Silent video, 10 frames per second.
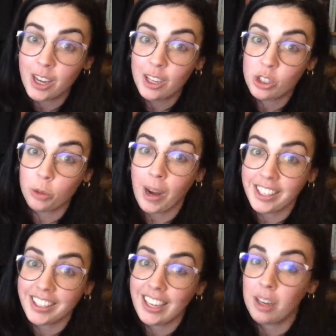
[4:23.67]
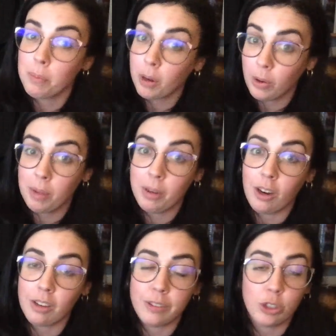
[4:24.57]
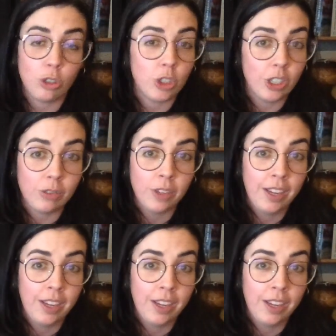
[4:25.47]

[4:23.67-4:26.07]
to regulate and prohibit artificial turf,